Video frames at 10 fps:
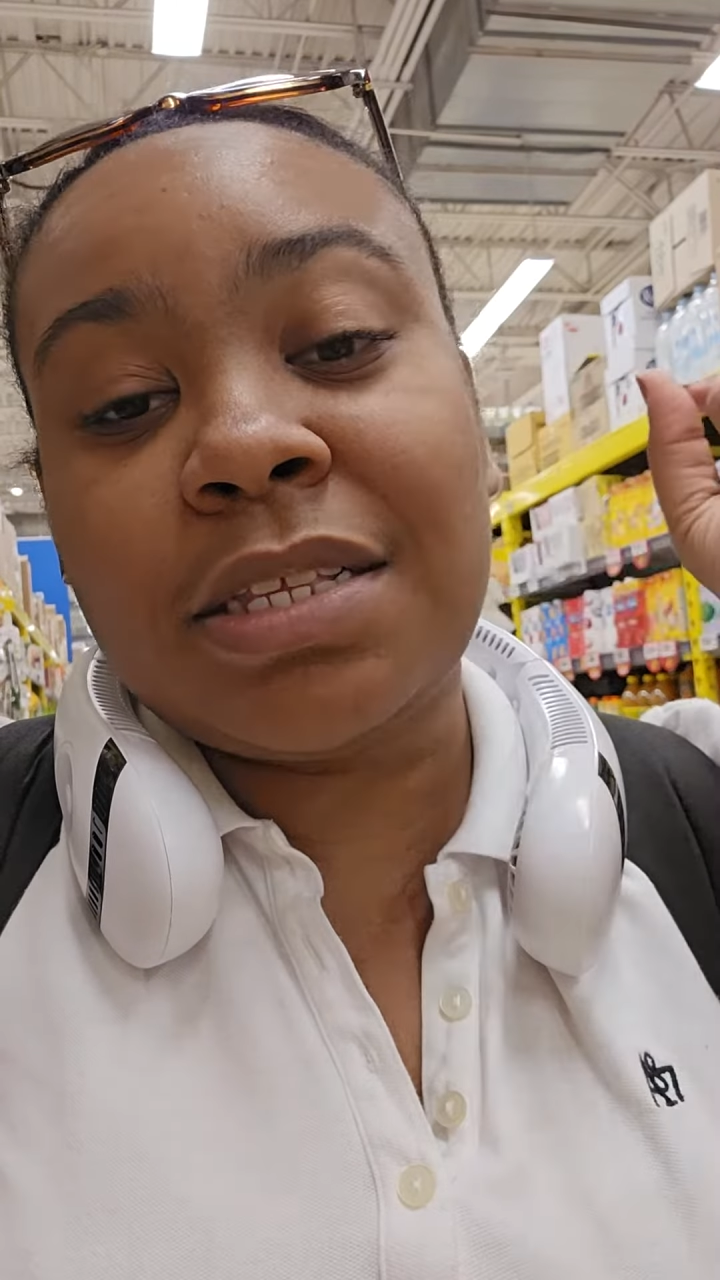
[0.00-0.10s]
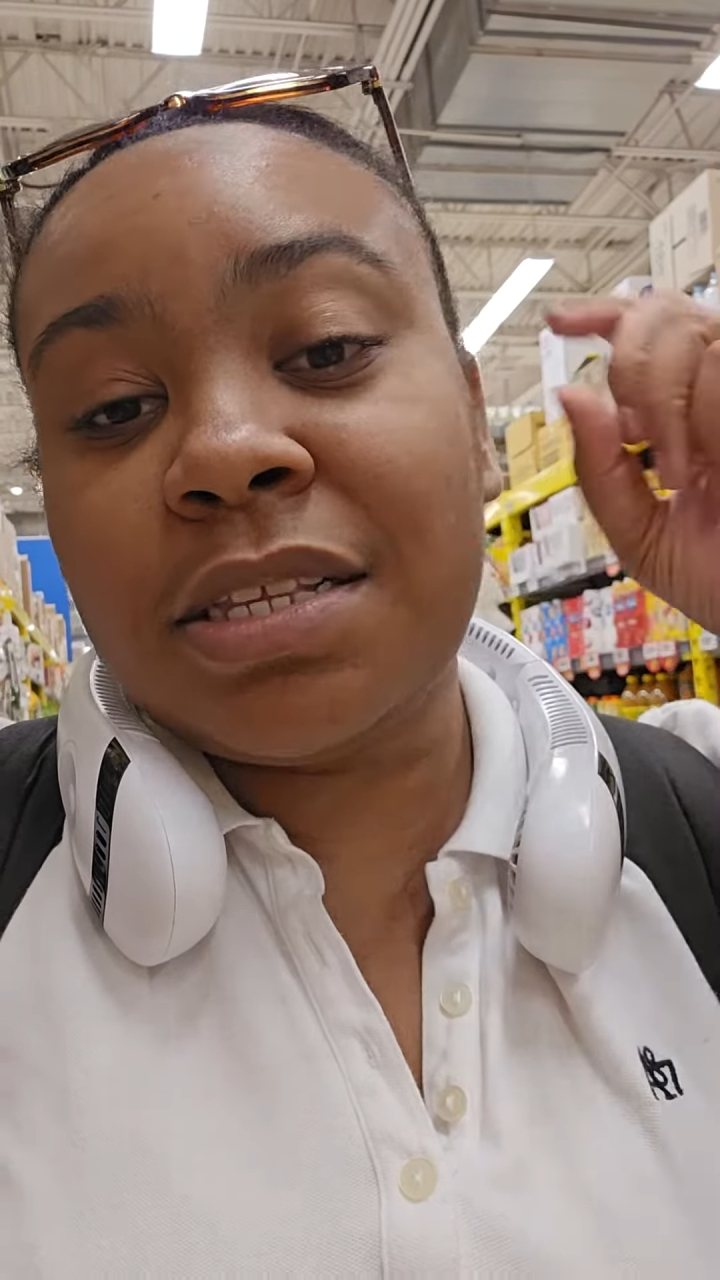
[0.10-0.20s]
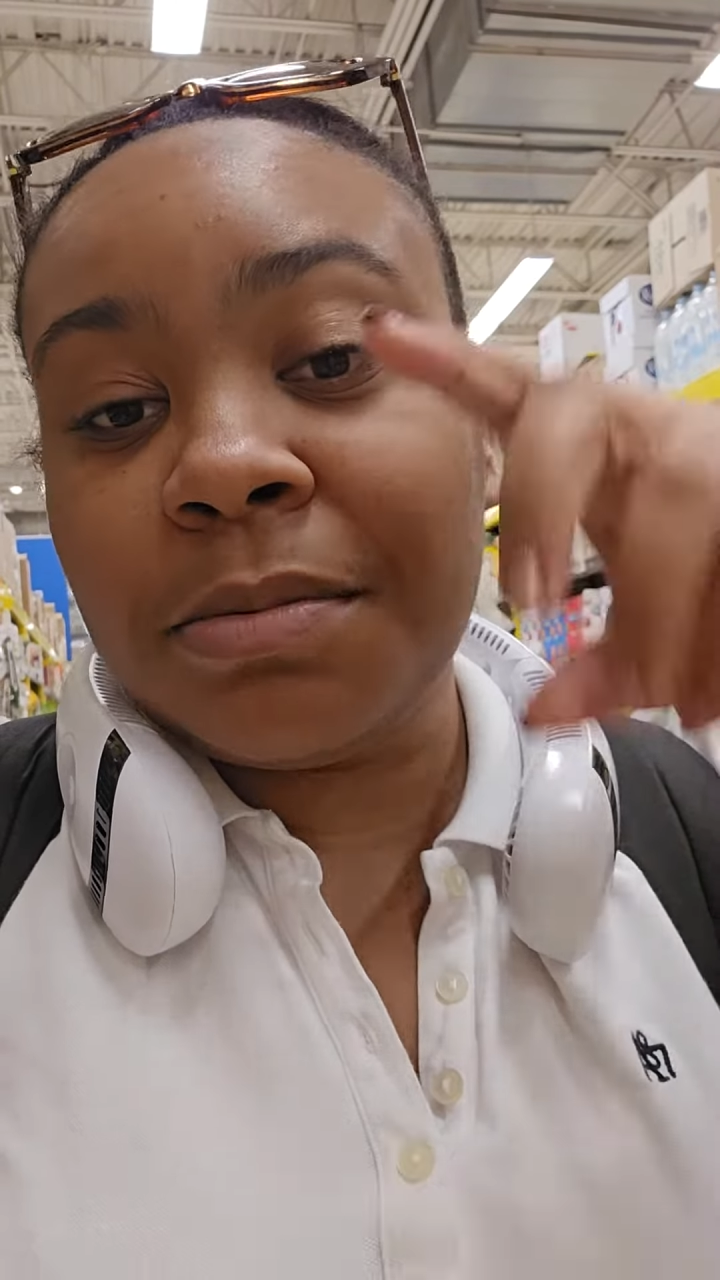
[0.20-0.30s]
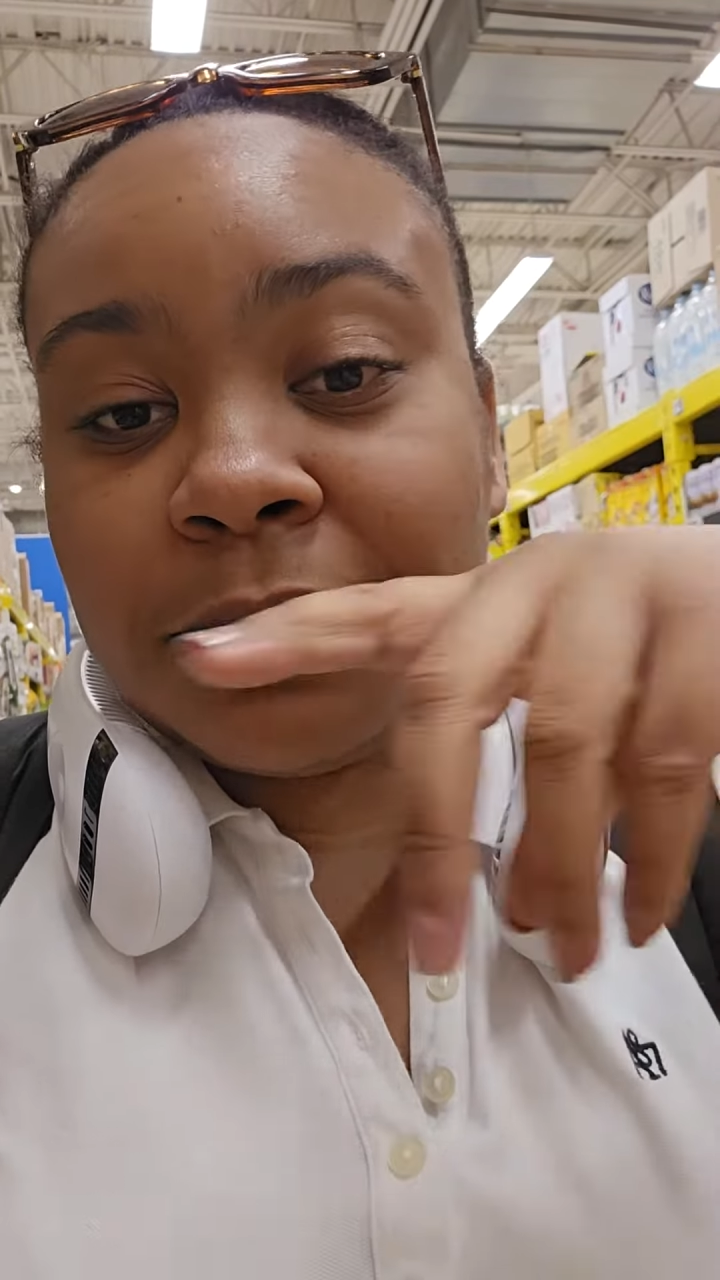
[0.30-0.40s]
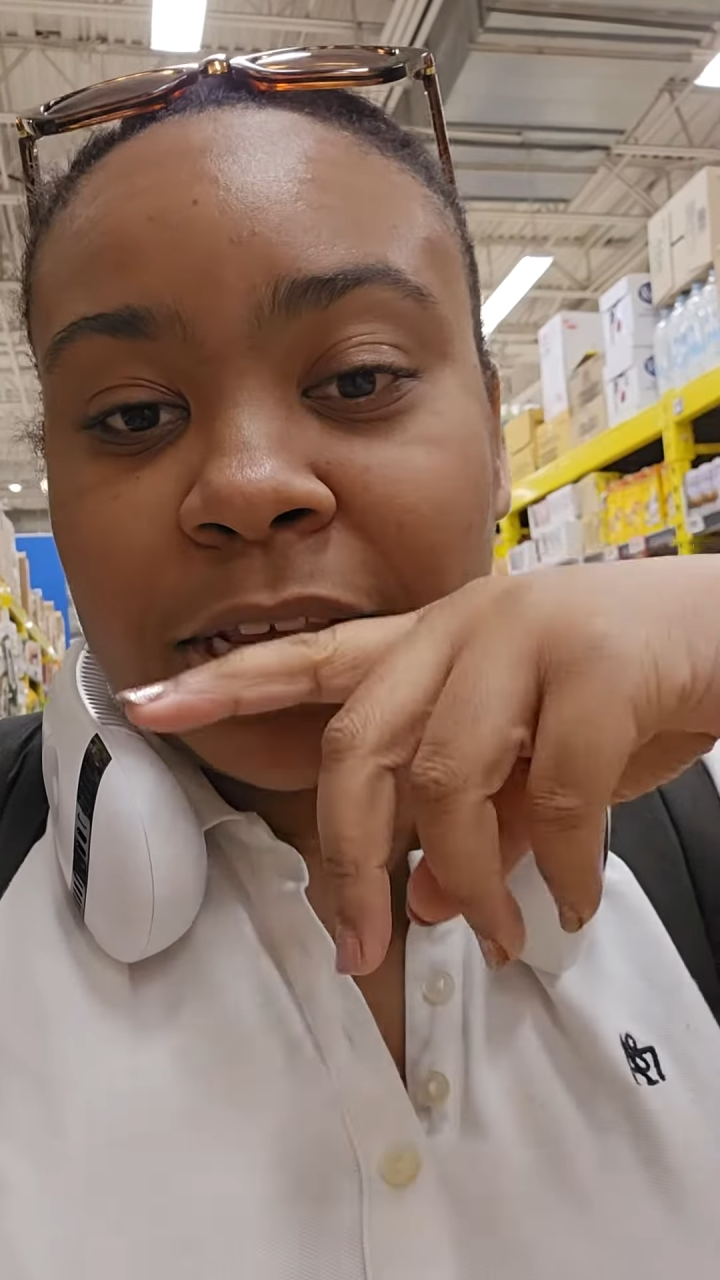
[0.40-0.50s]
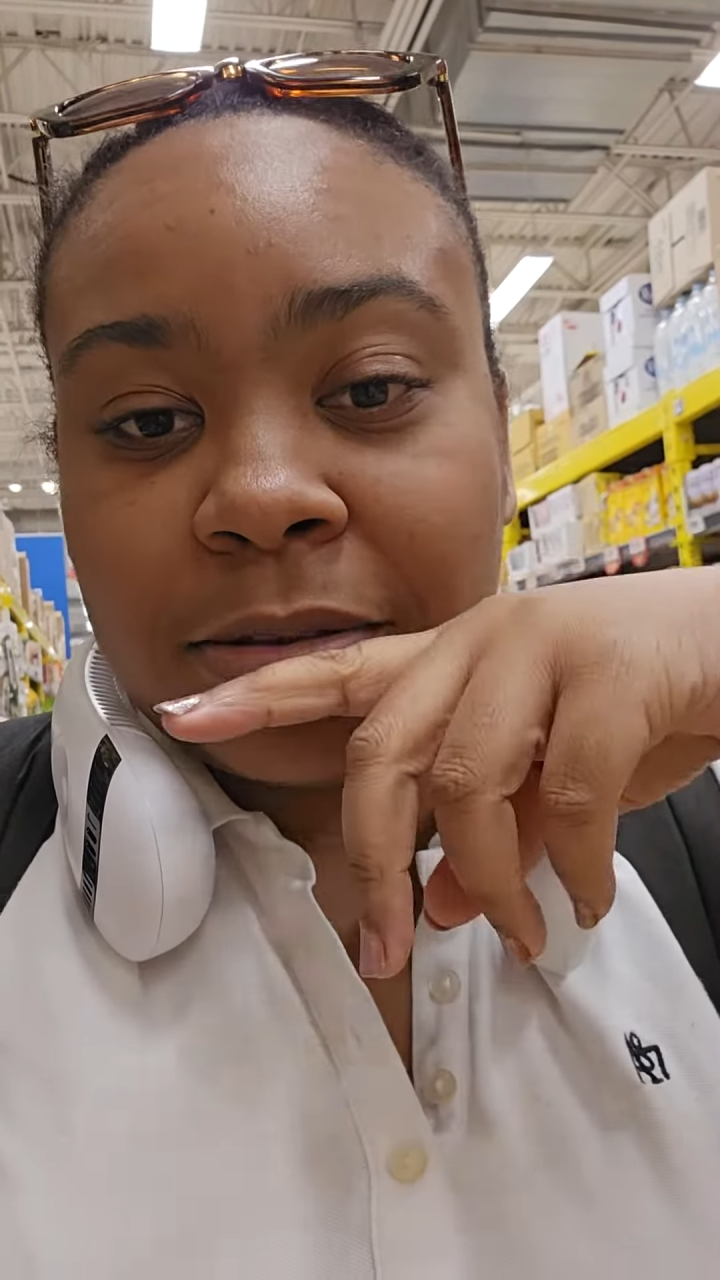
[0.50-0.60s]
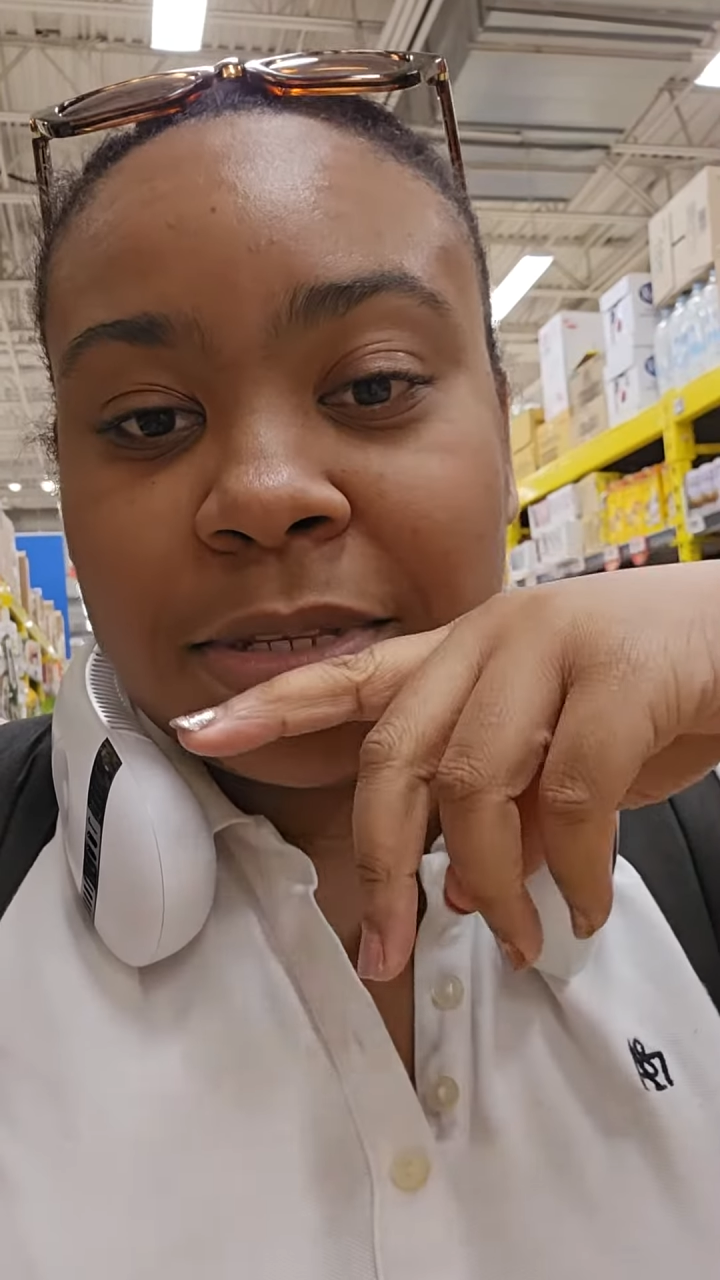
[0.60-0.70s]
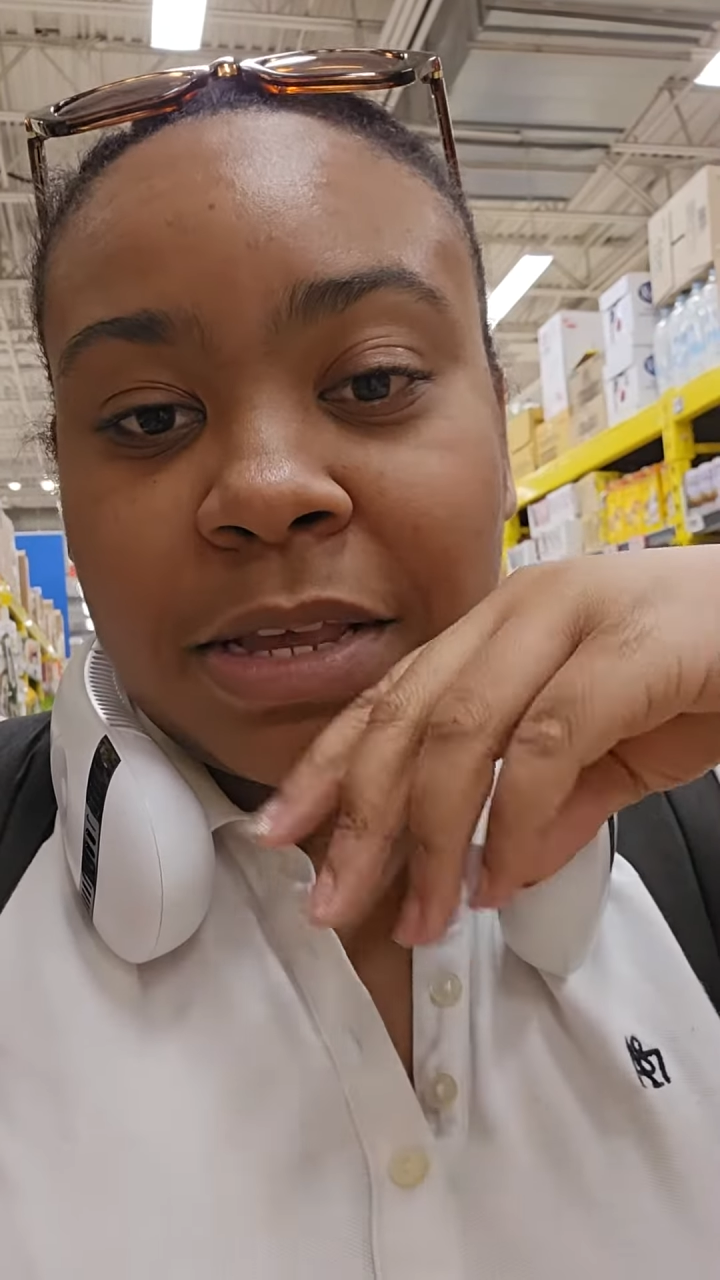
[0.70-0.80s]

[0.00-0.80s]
sometimes